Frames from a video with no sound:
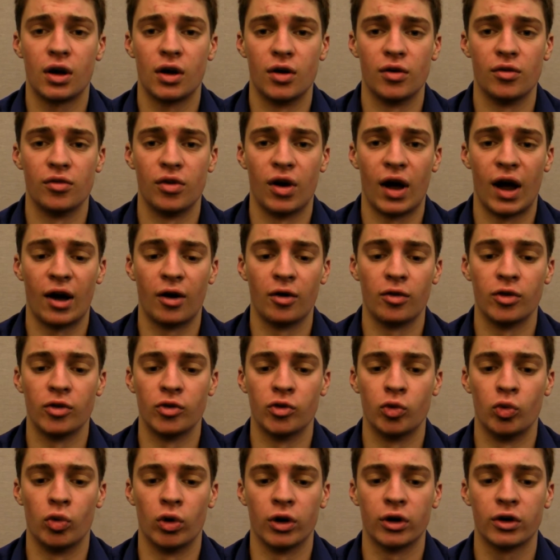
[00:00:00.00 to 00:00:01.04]
of how
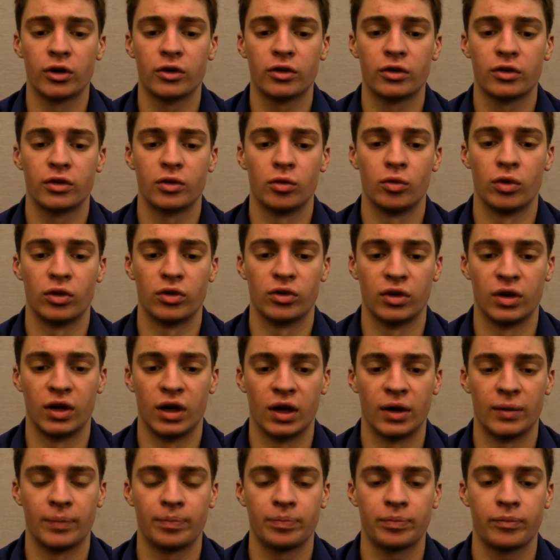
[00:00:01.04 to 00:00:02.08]
this works. Once
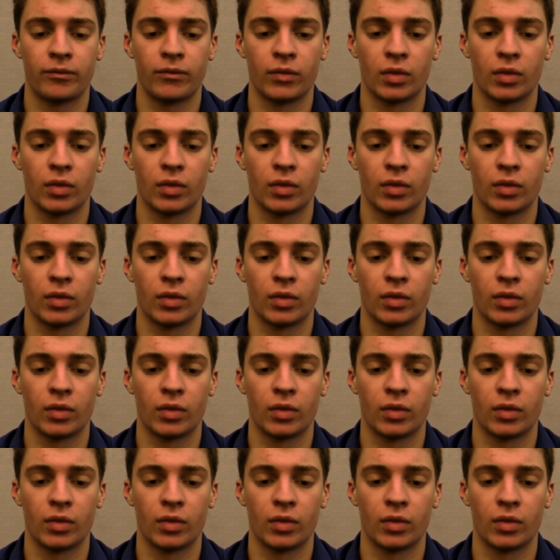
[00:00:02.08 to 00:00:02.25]
again,